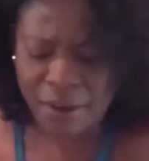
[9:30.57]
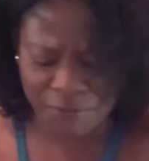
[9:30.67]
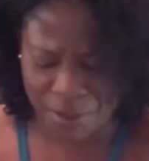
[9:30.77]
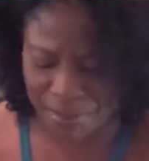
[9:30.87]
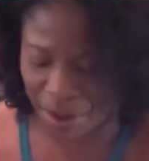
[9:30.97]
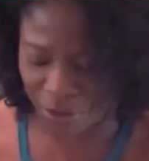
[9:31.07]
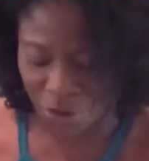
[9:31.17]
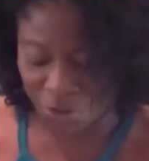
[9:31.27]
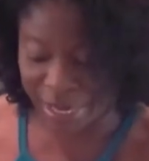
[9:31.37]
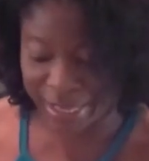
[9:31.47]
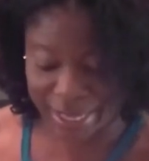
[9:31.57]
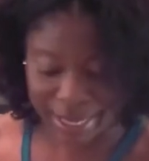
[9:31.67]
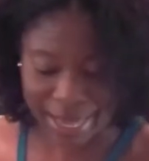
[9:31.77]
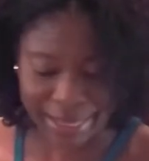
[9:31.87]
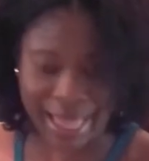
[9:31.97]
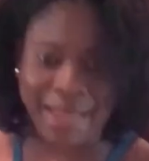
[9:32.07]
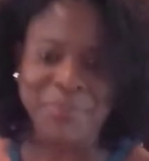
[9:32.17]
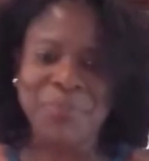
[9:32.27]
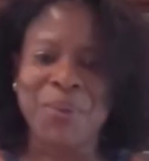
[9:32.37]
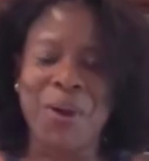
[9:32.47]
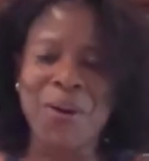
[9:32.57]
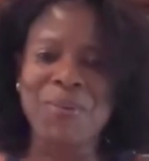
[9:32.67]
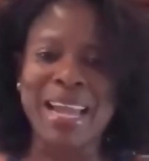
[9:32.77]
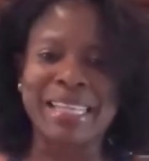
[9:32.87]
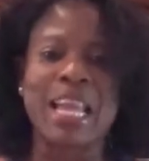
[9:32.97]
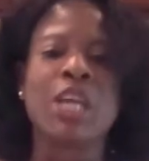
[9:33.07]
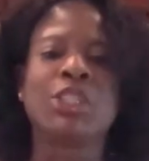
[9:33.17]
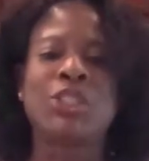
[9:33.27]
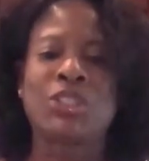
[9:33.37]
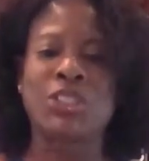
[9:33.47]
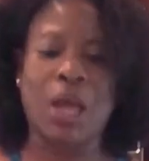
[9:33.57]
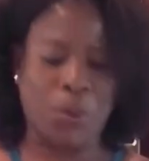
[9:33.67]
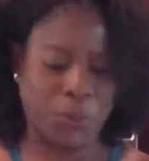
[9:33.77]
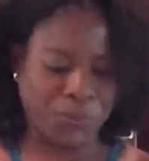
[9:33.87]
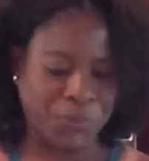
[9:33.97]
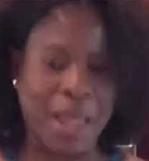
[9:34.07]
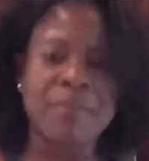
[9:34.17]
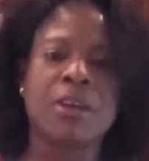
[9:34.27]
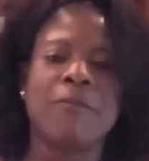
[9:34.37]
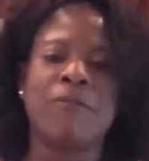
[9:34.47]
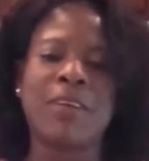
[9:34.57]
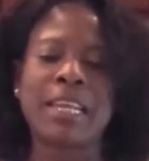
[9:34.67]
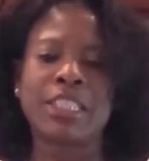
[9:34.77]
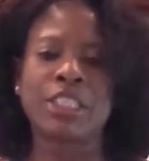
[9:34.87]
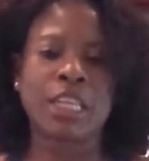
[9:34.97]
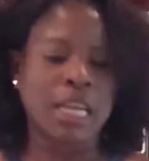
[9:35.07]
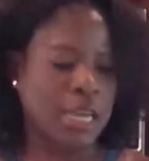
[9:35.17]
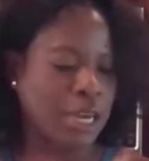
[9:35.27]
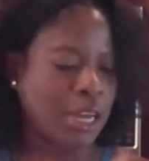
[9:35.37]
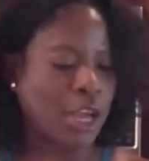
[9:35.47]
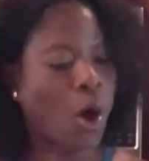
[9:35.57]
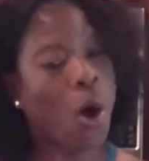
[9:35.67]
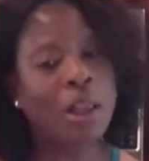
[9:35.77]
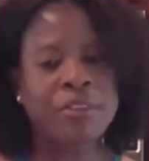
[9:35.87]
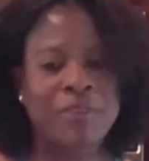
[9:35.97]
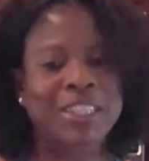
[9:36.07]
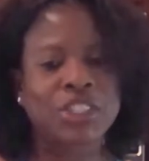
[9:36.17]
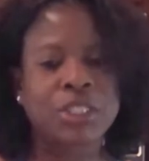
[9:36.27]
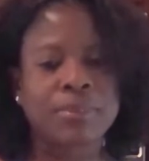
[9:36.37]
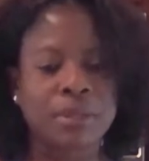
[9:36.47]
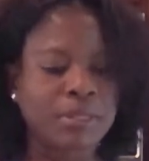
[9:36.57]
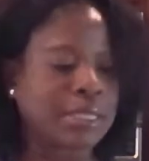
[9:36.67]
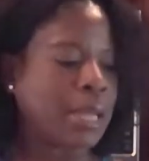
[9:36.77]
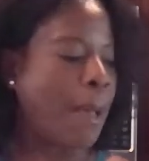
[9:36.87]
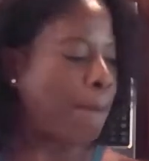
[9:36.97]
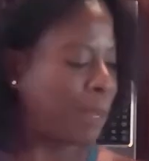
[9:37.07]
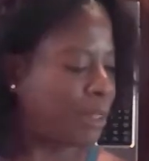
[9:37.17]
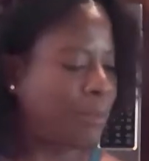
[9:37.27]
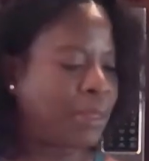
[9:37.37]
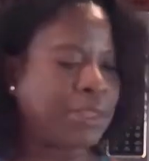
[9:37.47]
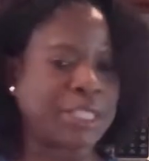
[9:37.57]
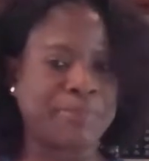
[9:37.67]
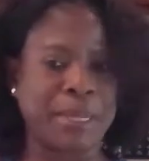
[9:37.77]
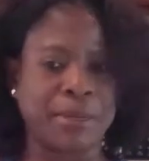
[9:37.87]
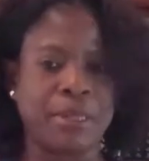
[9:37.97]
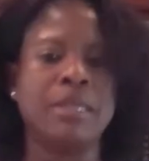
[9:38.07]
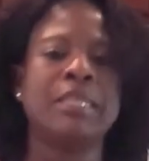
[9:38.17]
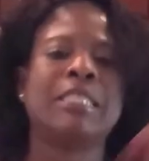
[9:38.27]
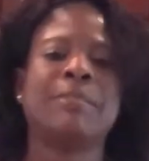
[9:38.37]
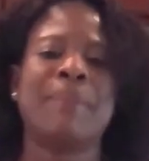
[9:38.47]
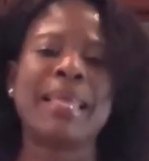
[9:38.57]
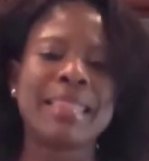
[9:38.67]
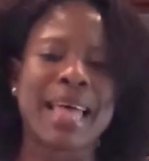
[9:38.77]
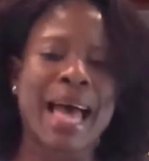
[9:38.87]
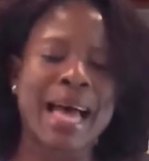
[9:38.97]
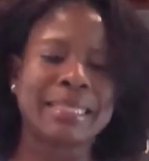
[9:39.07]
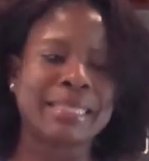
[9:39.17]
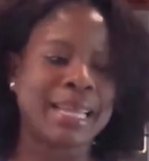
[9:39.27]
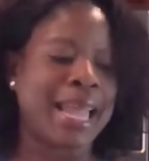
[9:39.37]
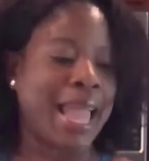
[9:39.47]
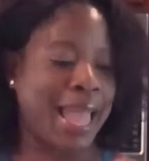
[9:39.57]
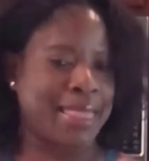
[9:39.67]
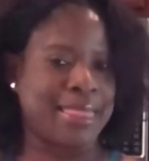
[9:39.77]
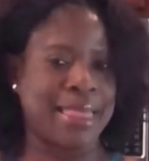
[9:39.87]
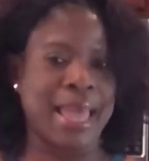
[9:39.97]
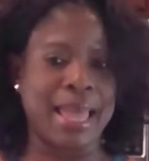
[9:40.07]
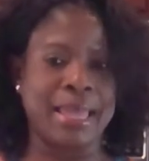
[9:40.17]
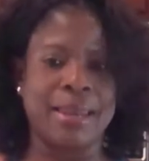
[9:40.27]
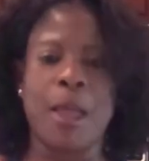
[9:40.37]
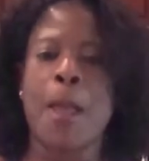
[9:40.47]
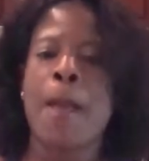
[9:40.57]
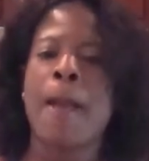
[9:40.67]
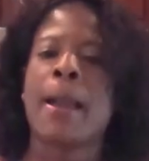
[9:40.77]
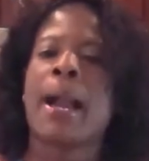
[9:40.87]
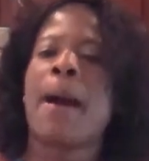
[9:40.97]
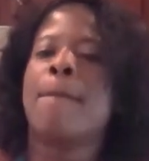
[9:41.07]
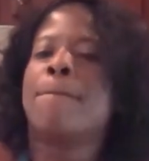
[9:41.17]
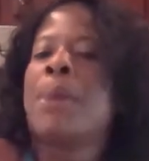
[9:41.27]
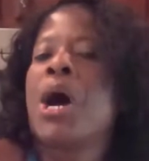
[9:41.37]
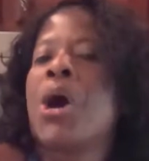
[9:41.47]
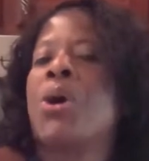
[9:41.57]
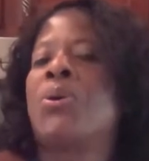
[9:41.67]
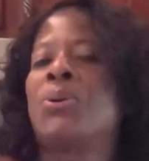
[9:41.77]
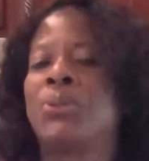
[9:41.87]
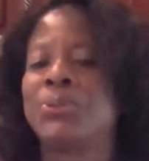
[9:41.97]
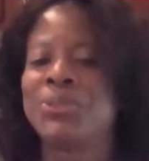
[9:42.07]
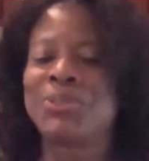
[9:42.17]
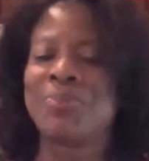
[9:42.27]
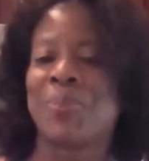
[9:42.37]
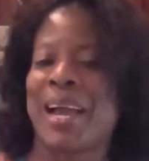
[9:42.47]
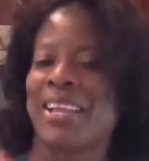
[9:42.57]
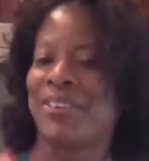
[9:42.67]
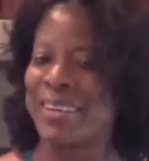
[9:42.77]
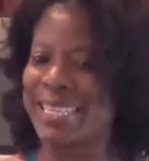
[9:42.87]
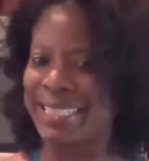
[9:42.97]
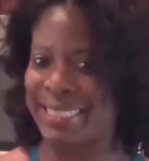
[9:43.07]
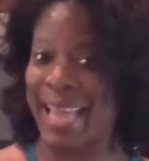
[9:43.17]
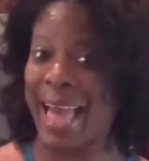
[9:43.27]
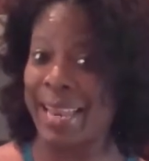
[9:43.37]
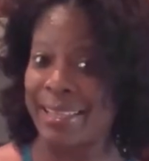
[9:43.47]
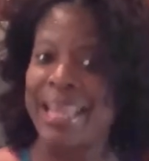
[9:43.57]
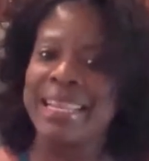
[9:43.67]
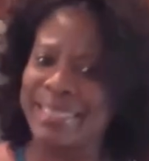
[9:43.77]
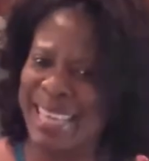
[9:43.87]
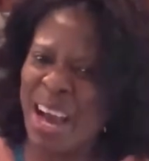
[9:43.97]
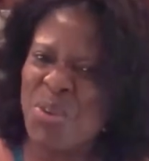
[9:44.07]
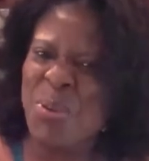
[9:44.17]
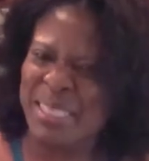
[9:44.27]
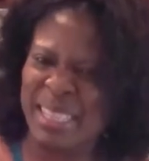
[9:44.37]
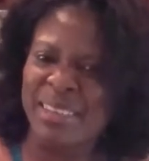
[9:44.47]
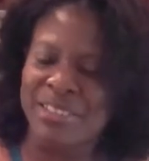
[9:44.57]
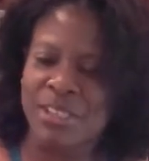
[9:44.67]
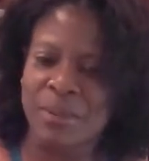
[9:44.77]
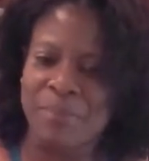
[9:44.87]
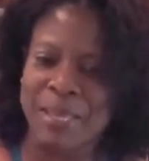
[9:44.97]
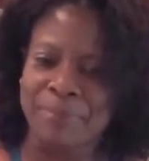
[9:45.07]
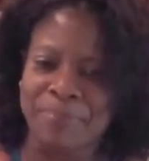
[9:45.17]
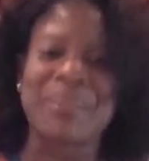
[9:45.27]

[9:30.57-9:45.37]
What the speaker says: mouth or anything like that. All right, so I'm gonna finish cutting all the vegetables, put them in the spinner, spin that, and then compose my Greek salad. See how quick dinner is gonna be?